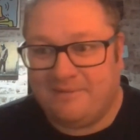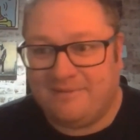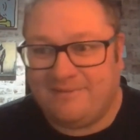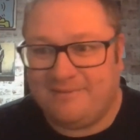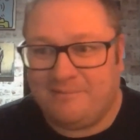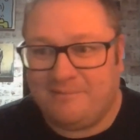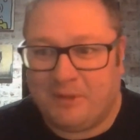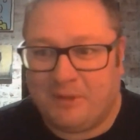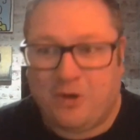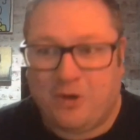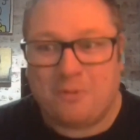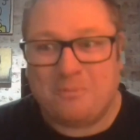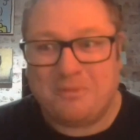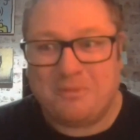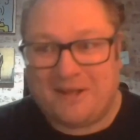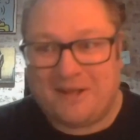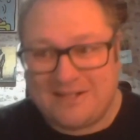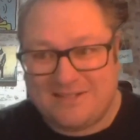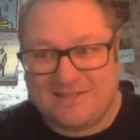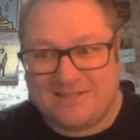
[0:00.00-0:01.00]
become
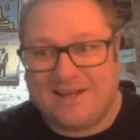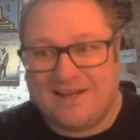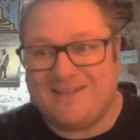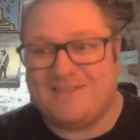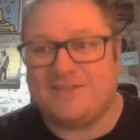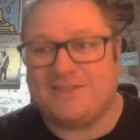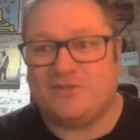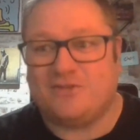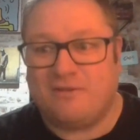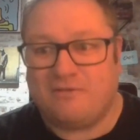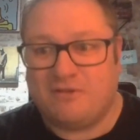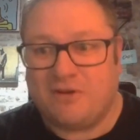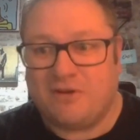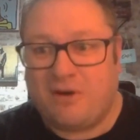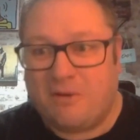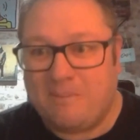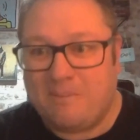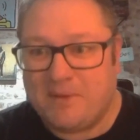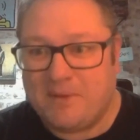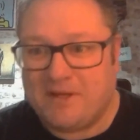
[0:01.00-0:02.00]
less data driven
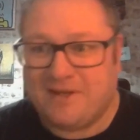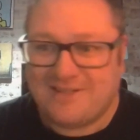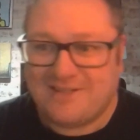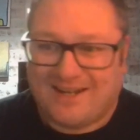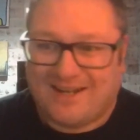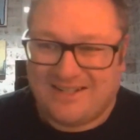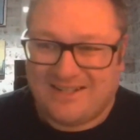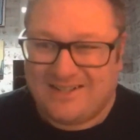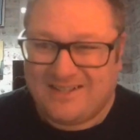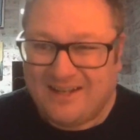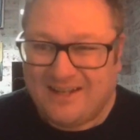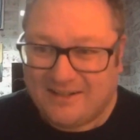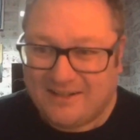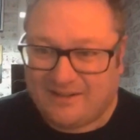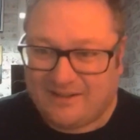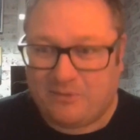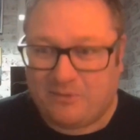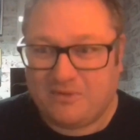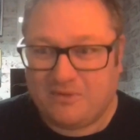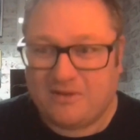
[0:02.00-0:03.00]
on, because actually I
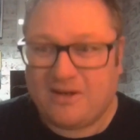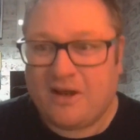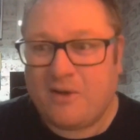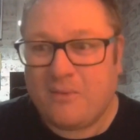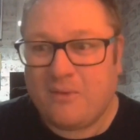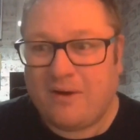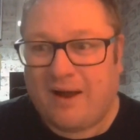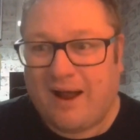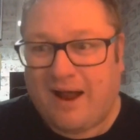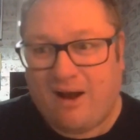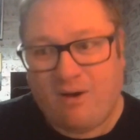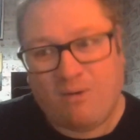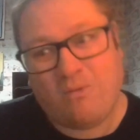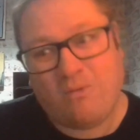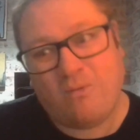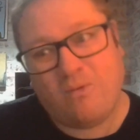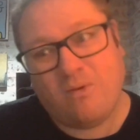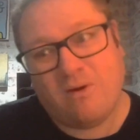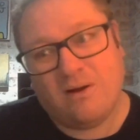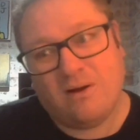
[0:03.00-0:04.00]
don't know
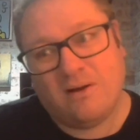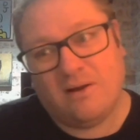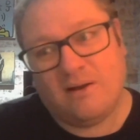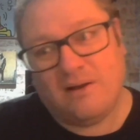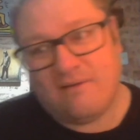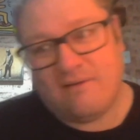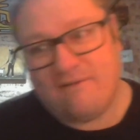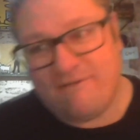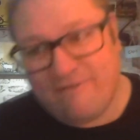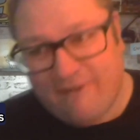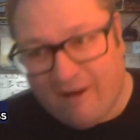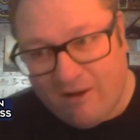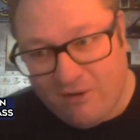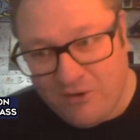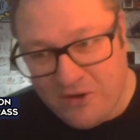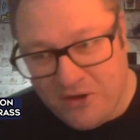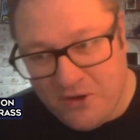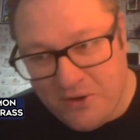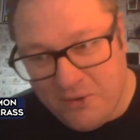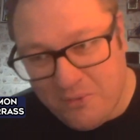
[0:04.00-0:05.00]
how
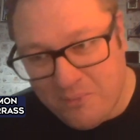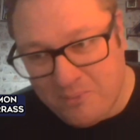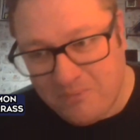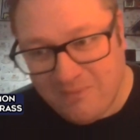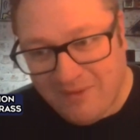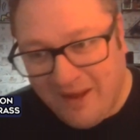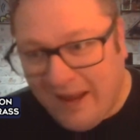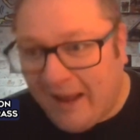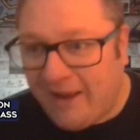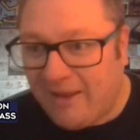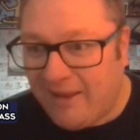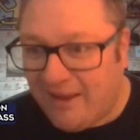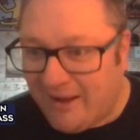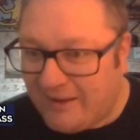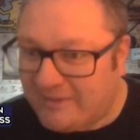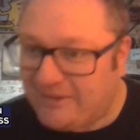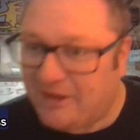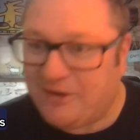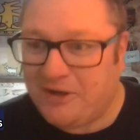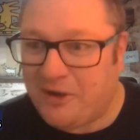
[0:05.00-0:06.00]
value I
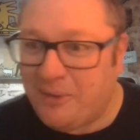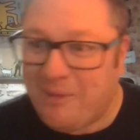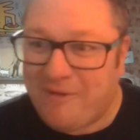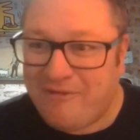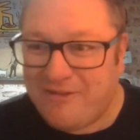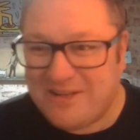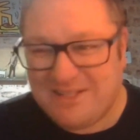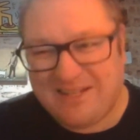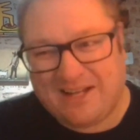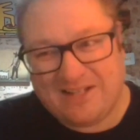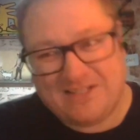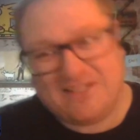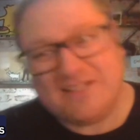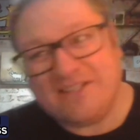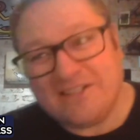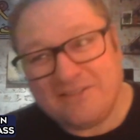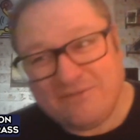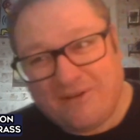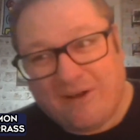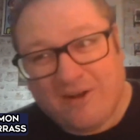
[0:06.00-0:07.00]
don't know if it's actually
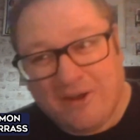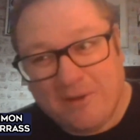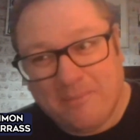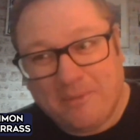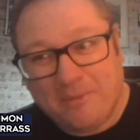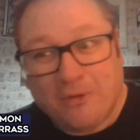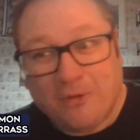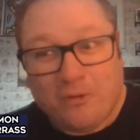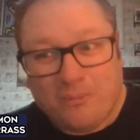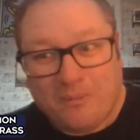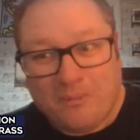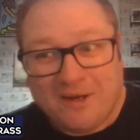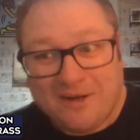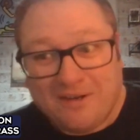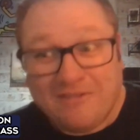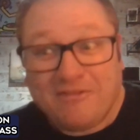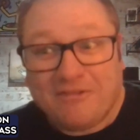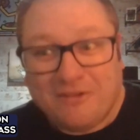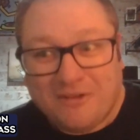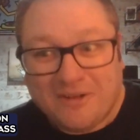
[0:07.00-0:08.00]
as valuable or
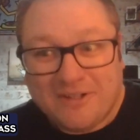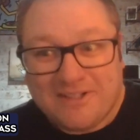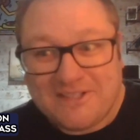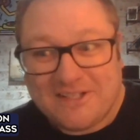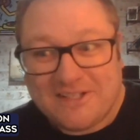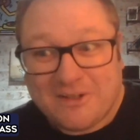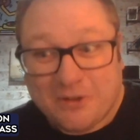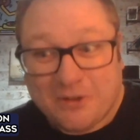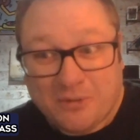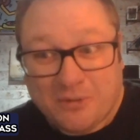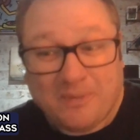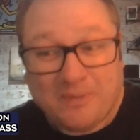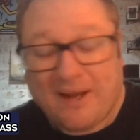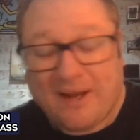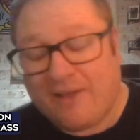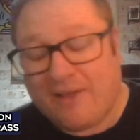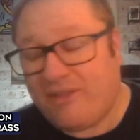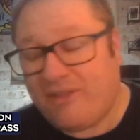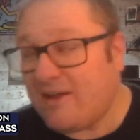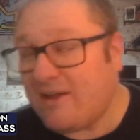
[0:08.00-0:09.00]
meaningful as it could be. I
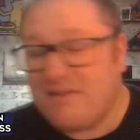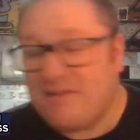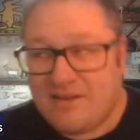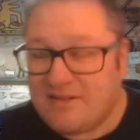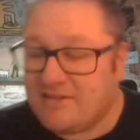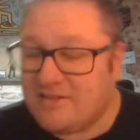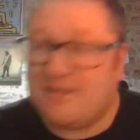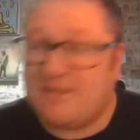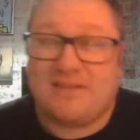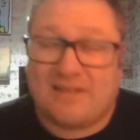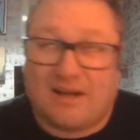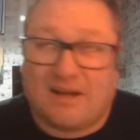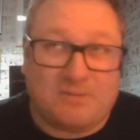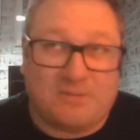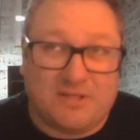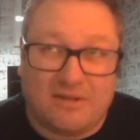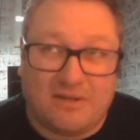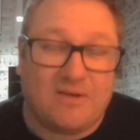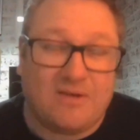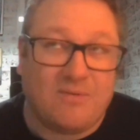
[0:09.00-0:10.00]
think there's
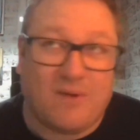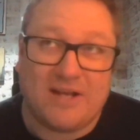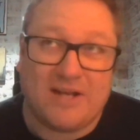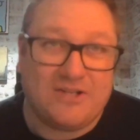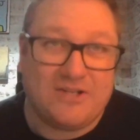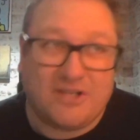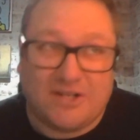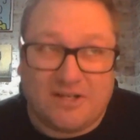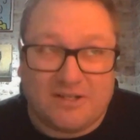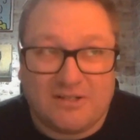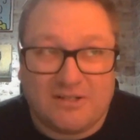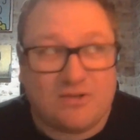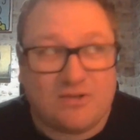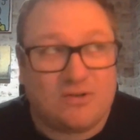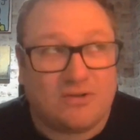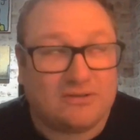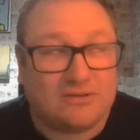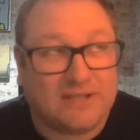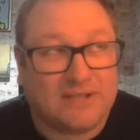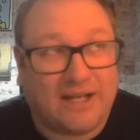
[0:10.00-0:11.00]
absolutely ways you can
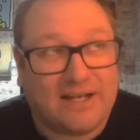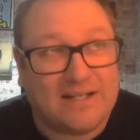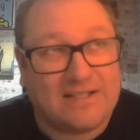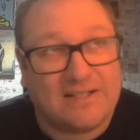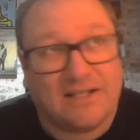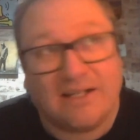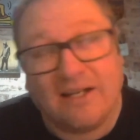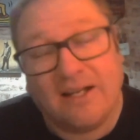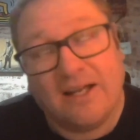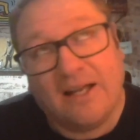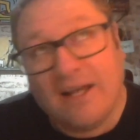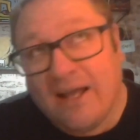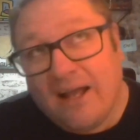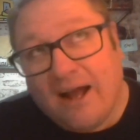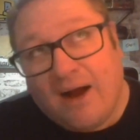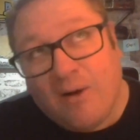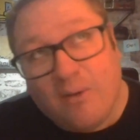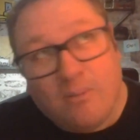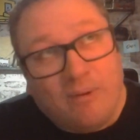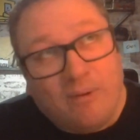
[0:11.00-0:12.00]
score data.
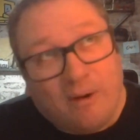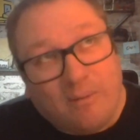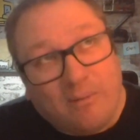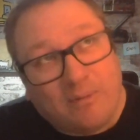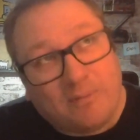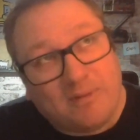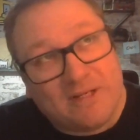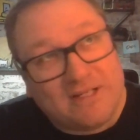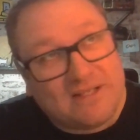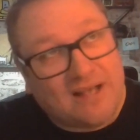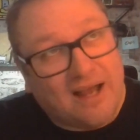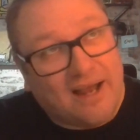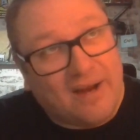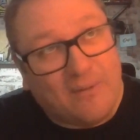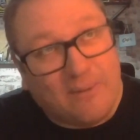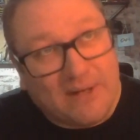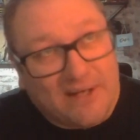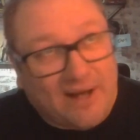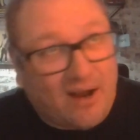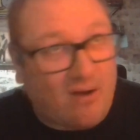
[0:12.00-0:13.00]
I would probably say
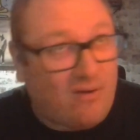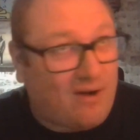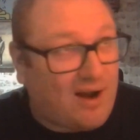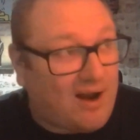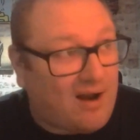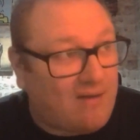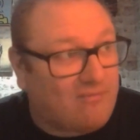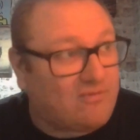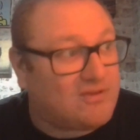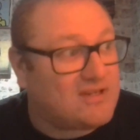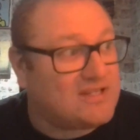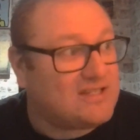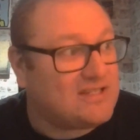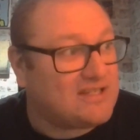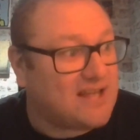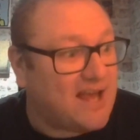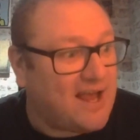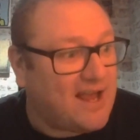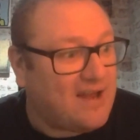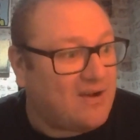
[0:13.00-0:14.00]
we don't have the
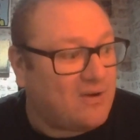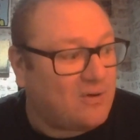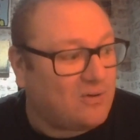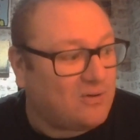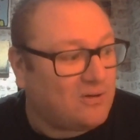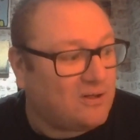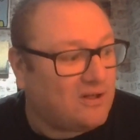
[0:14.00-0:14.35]
scale